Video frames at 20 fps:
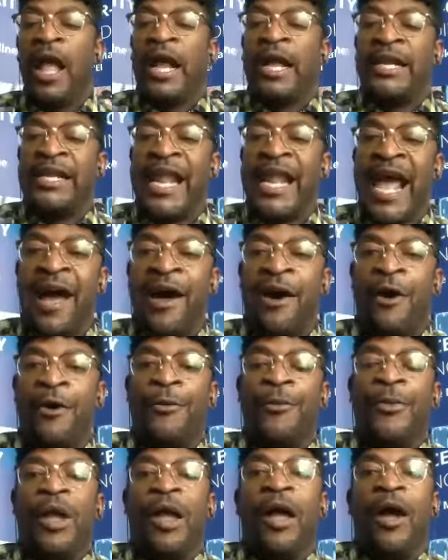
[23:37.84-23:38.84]
Now,
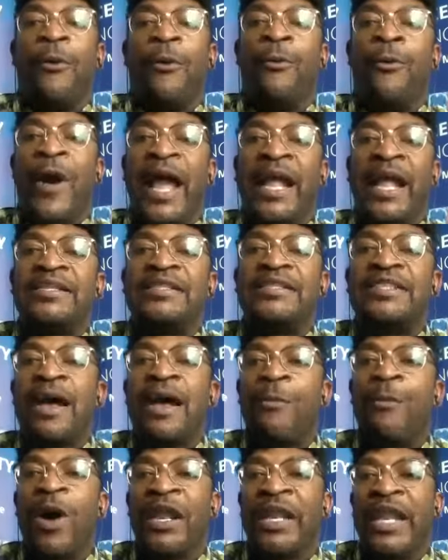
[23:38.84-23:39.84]
when
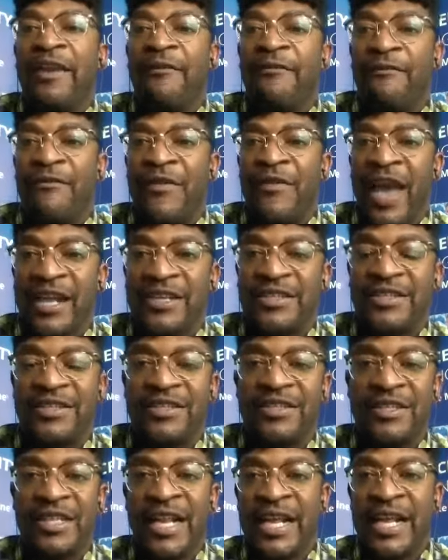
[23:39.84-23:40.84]
someone
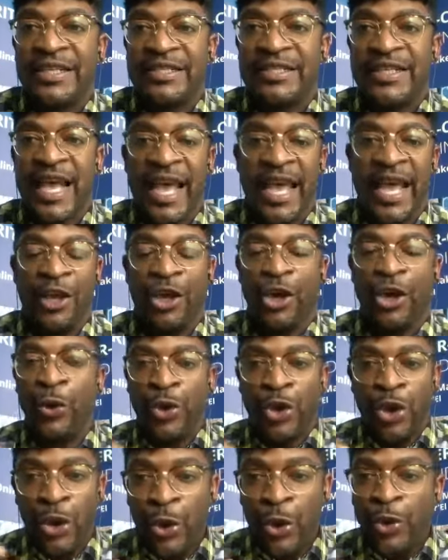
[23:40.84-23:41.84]
invests, let's say,
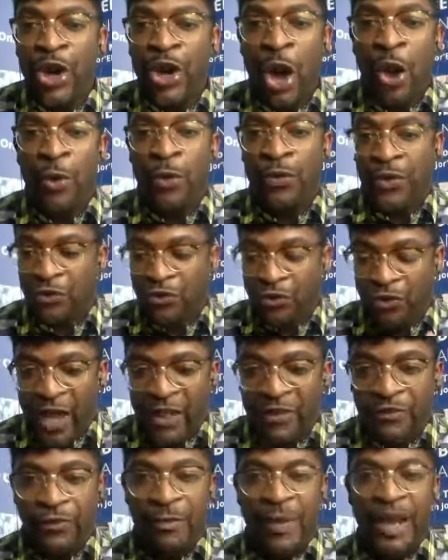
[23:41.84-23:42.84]
you know the
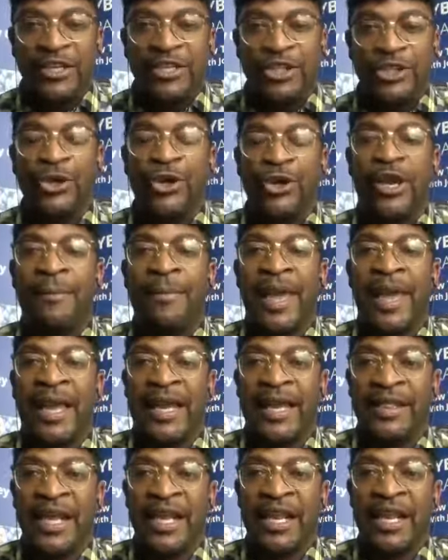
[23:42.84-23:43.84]
transformation you can
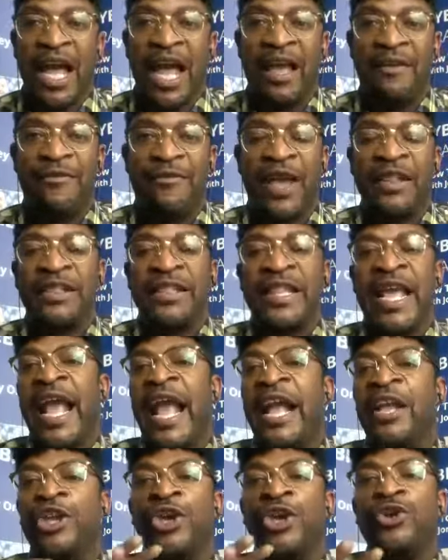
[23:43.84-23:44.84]
make in their life,
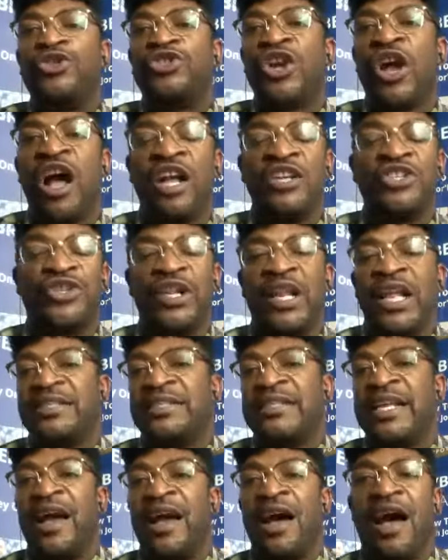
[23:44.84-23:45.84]
and you charge, let's
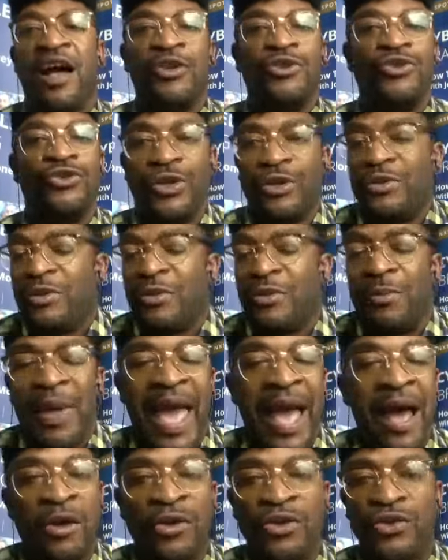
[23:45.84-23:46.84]
say, £100
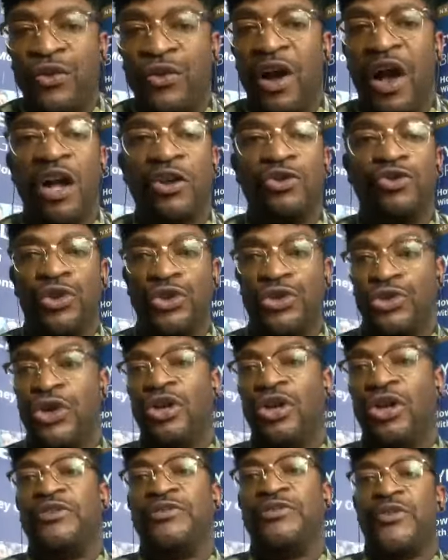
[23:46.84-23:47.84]
or
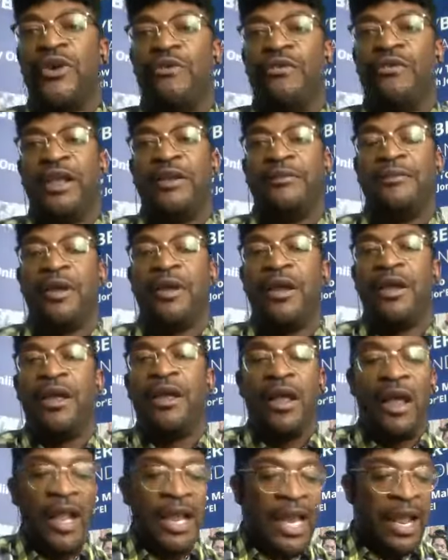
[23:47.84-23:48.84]
$100 for it.
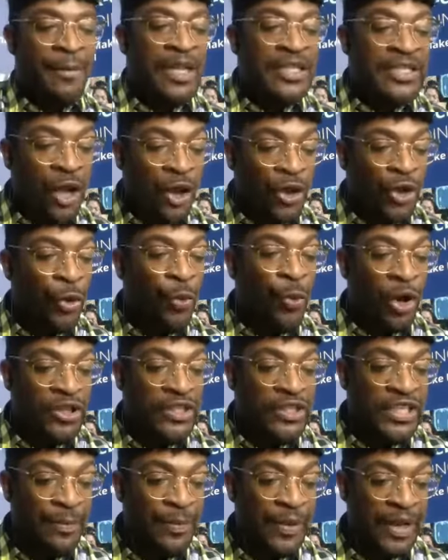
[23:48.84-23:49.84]
Let me tell you what
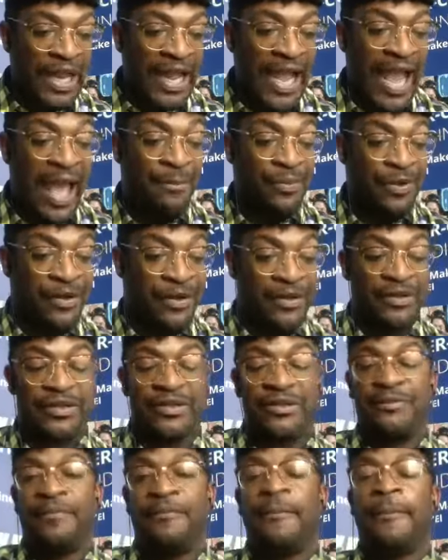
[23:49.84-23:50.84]
typically happens.